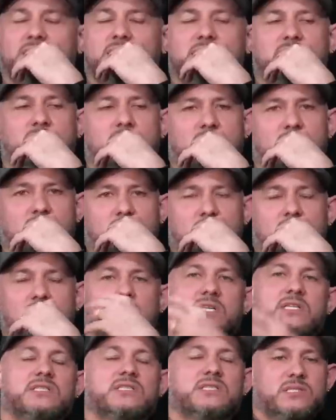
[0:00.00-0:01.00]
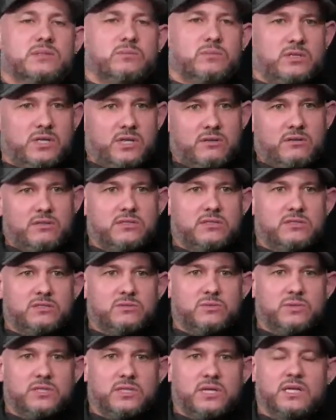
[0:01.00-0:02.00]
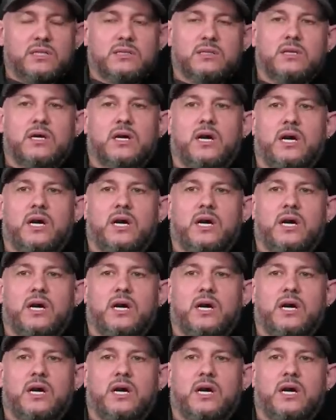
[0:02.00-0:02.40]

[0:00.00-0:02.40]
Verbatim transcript: similar. There is similarities with that.